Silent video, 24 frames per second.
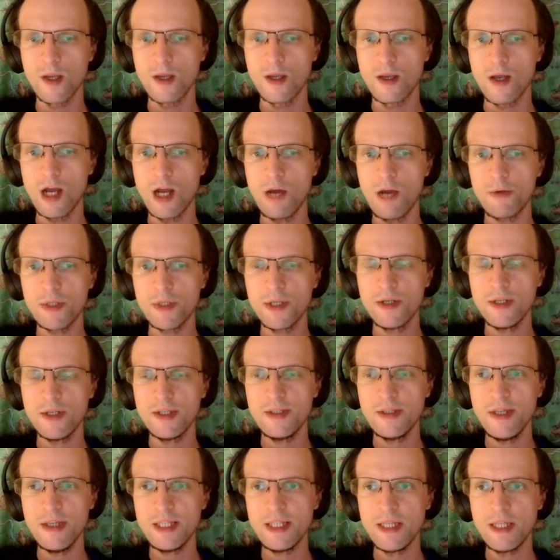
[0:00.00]
I was going to
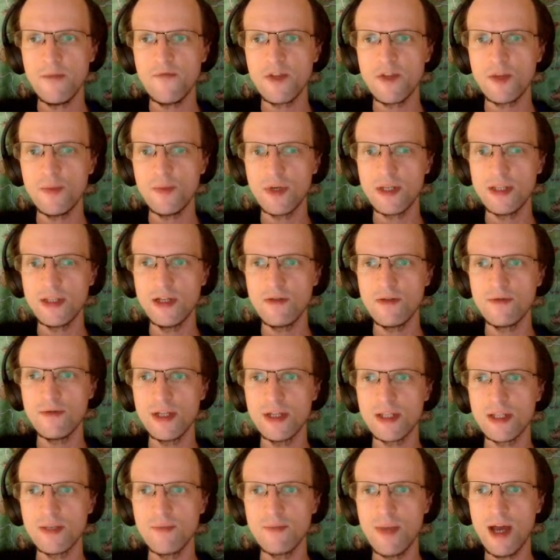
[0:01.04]
say something, but it
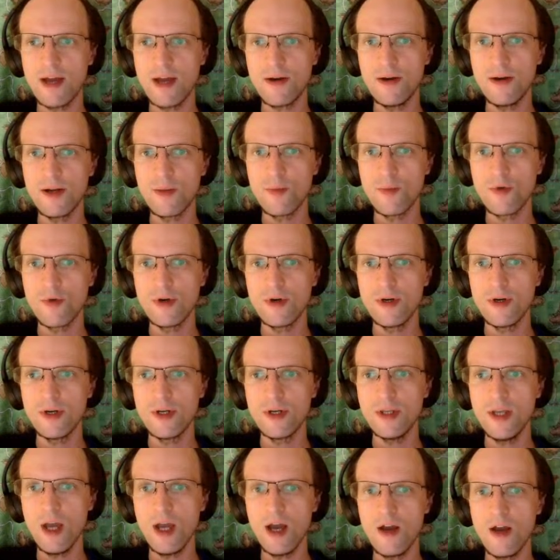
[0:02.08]
doesn't matter anymore.
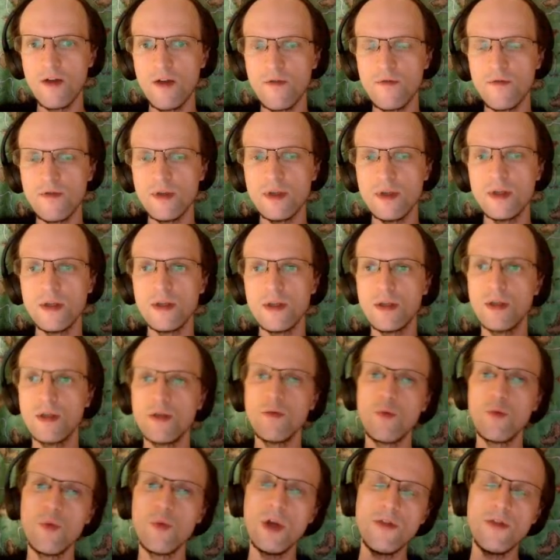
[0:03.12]
Yeah,
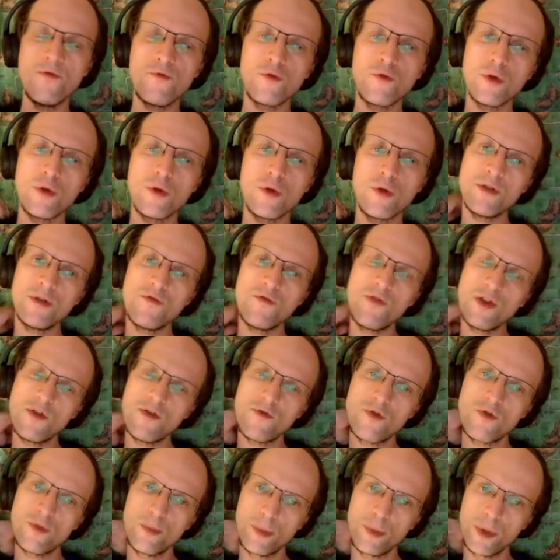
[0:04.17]
one fortunate thing
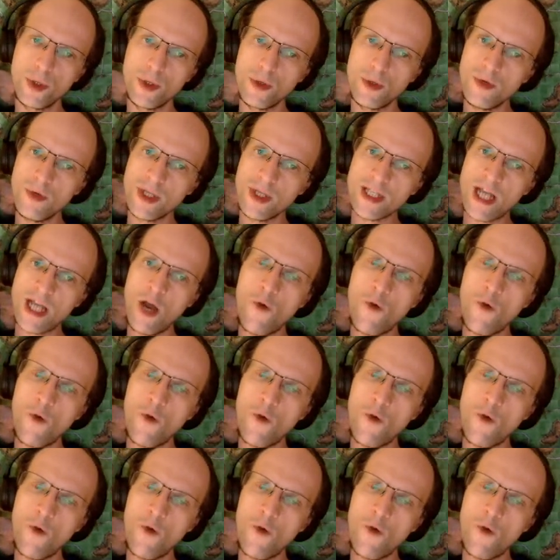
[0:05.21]
for blue is how